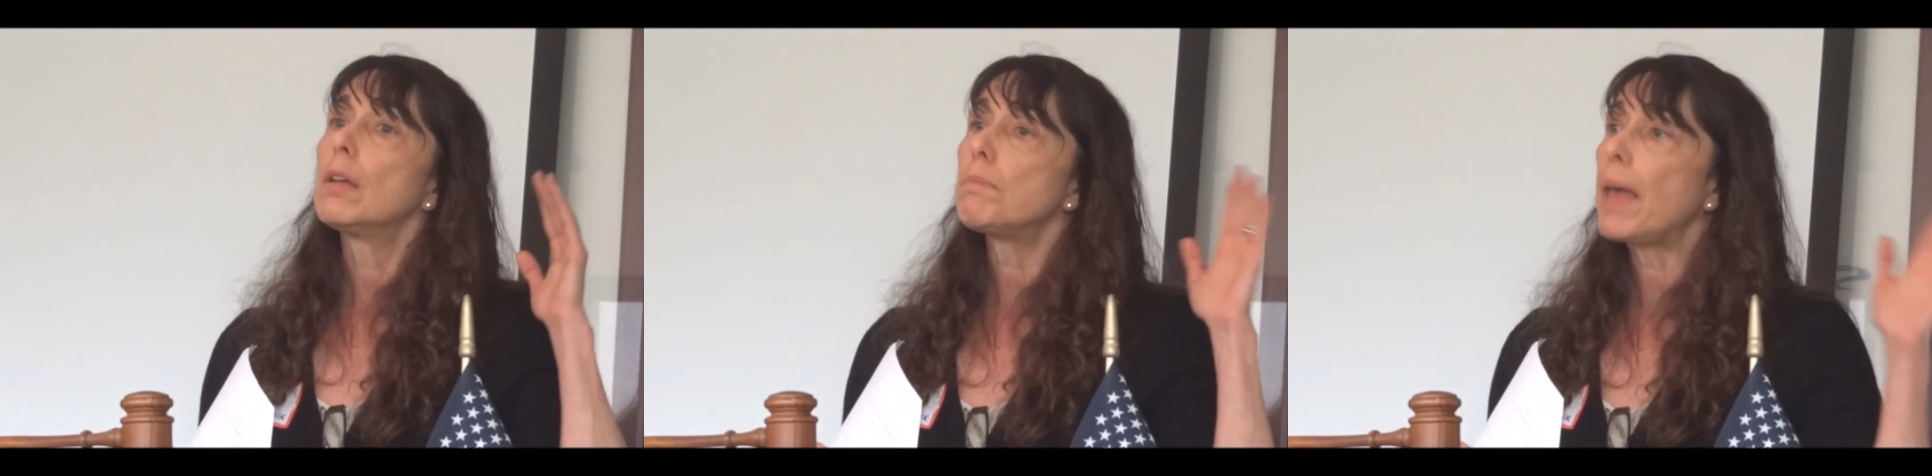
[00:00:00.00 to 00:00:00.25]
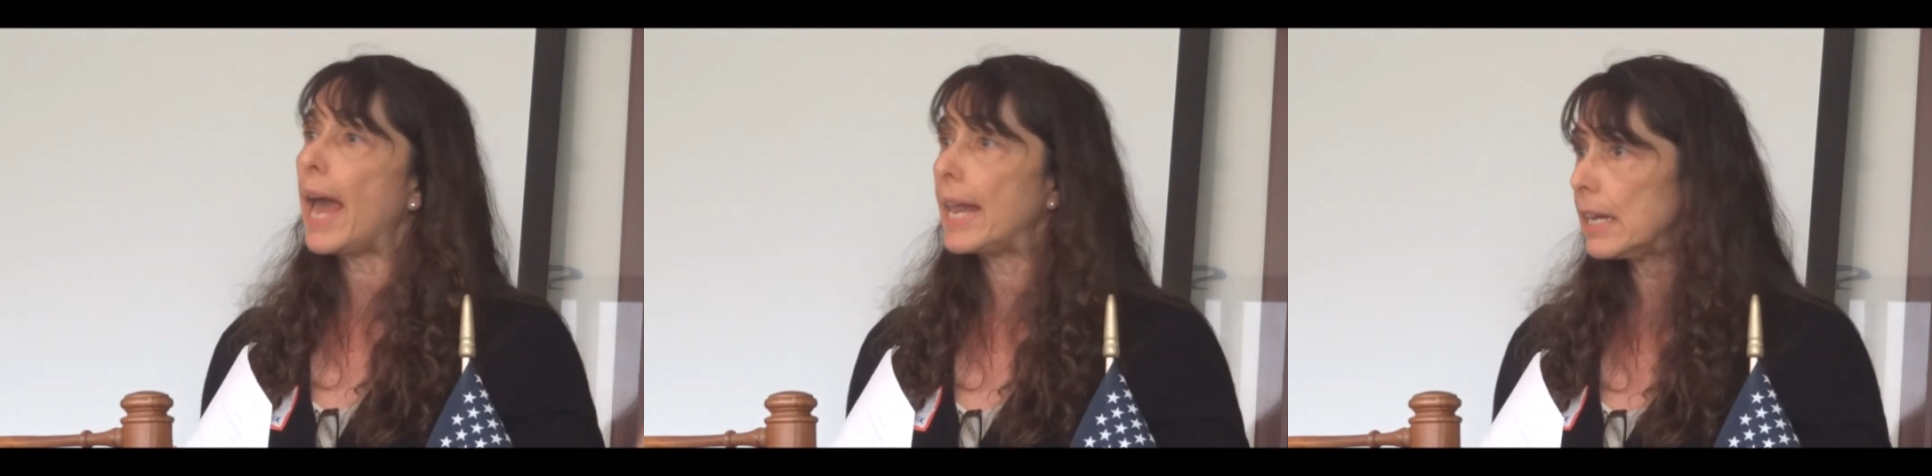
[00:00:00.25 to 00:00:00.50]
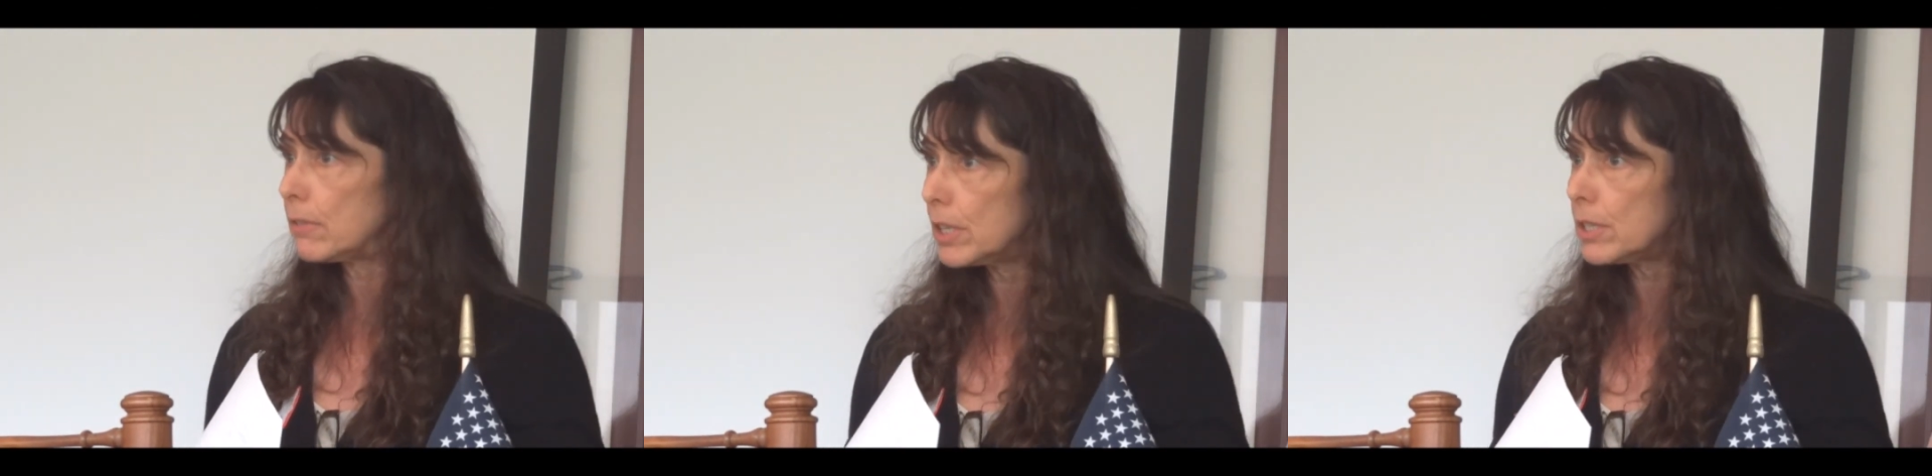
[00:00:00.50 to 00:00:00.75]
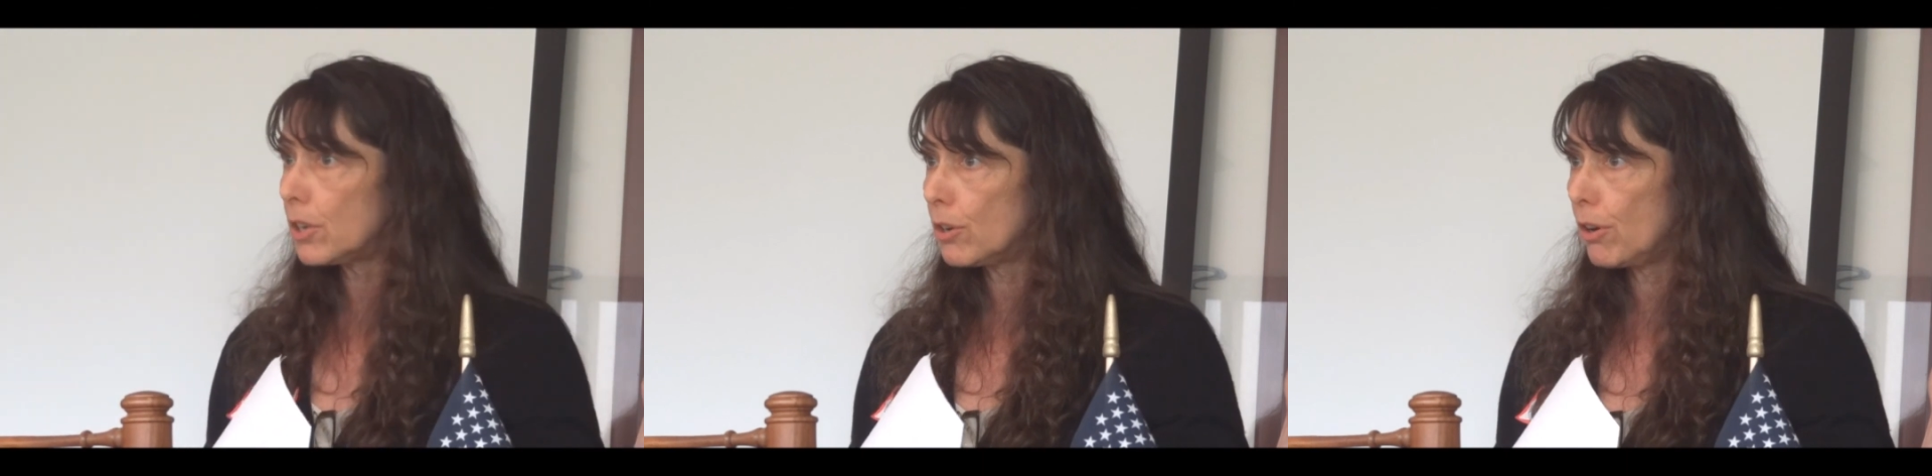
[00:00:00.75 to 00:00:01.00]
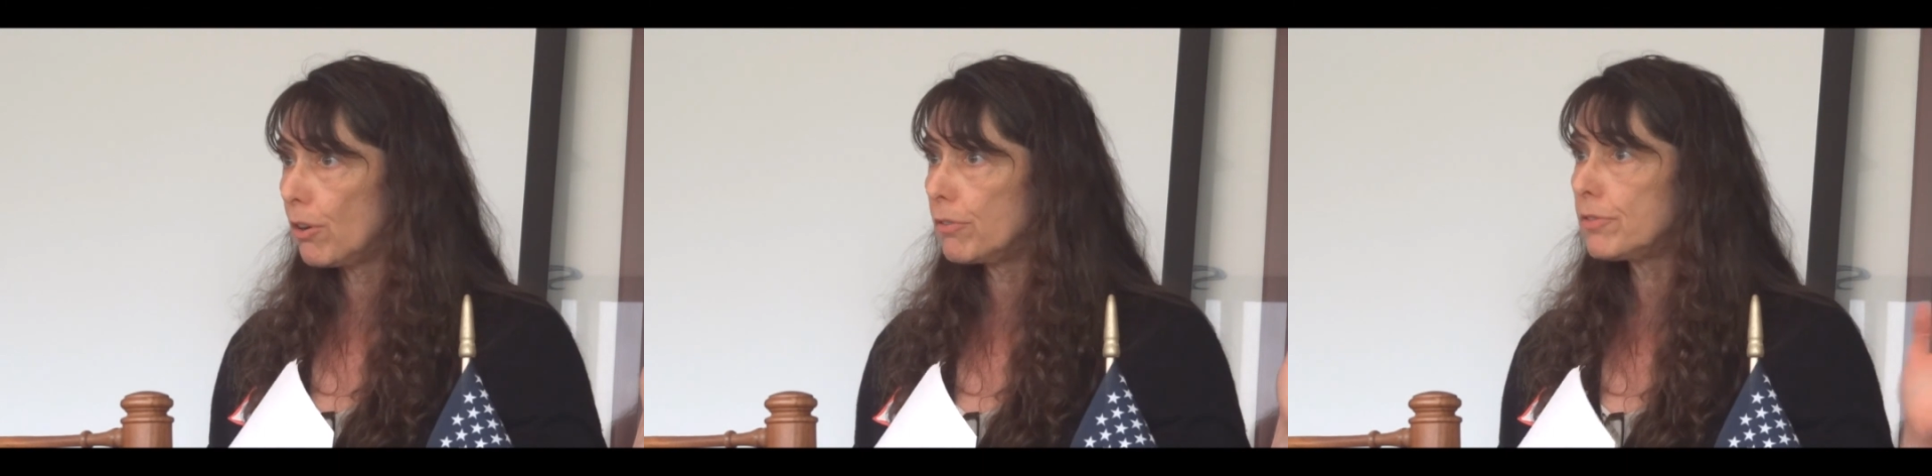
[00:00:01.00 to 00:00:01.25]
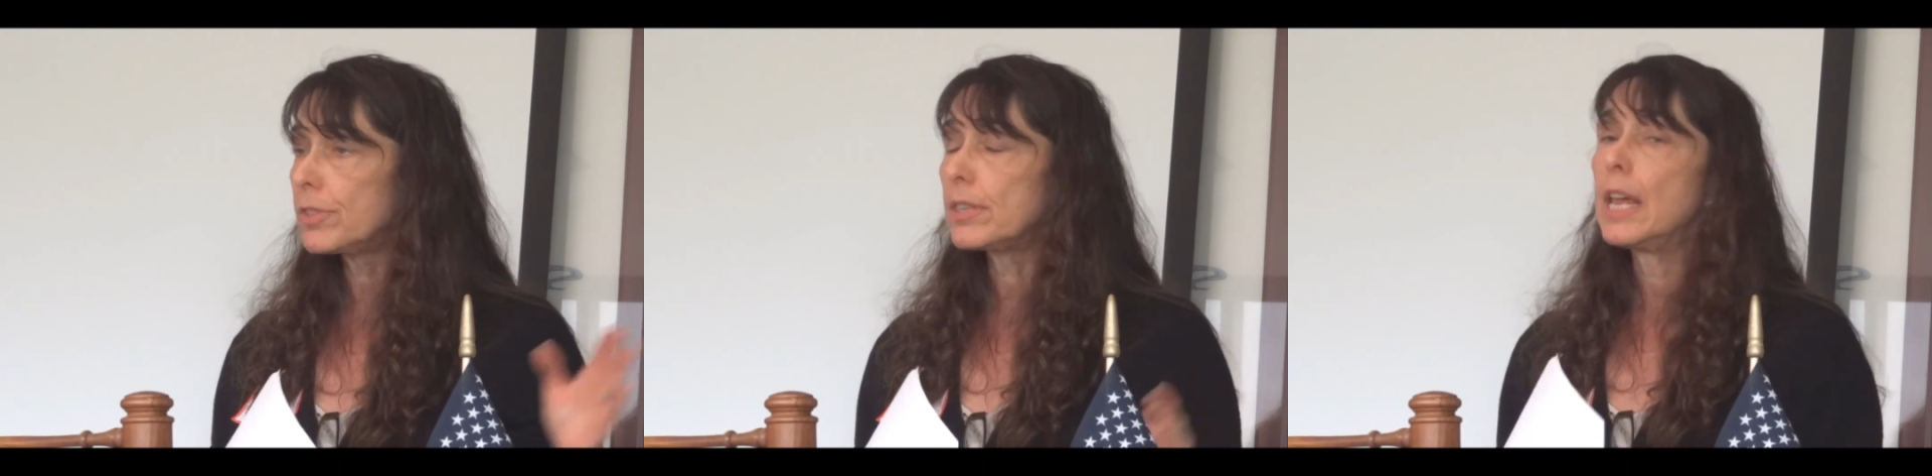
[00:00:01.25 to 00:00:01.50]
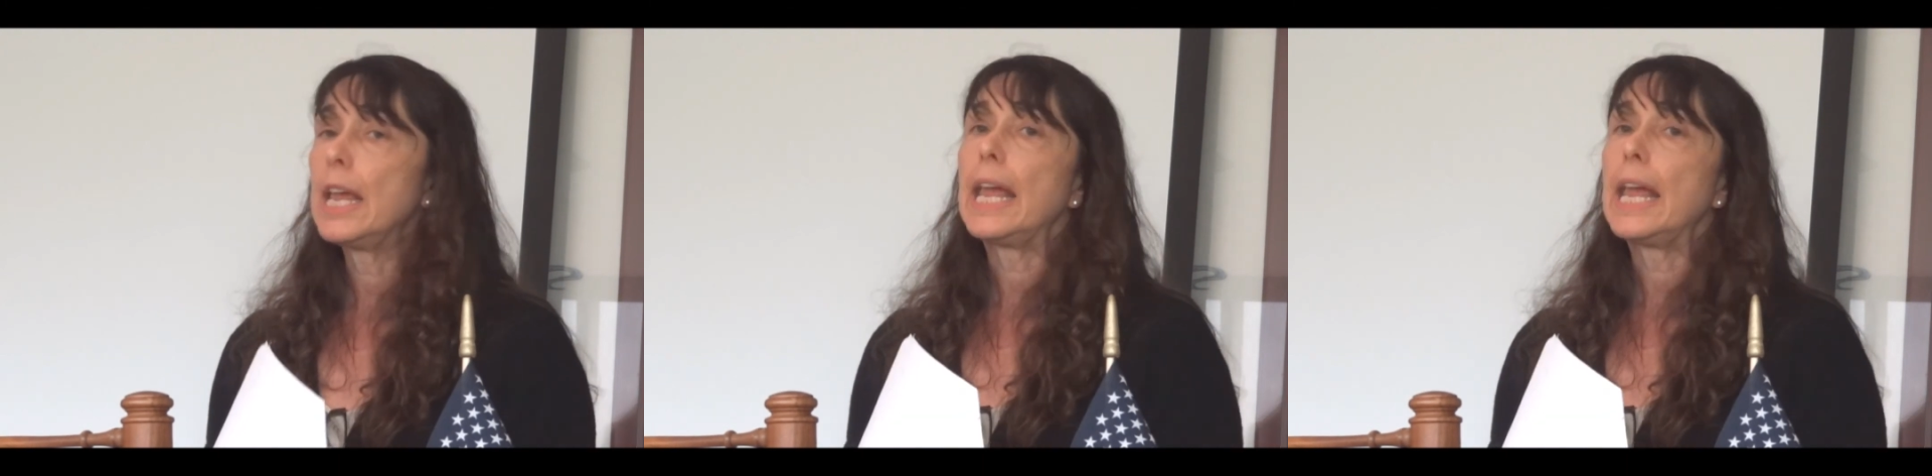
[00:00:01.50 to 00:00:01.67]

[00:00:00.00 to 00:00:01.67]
padding reserves,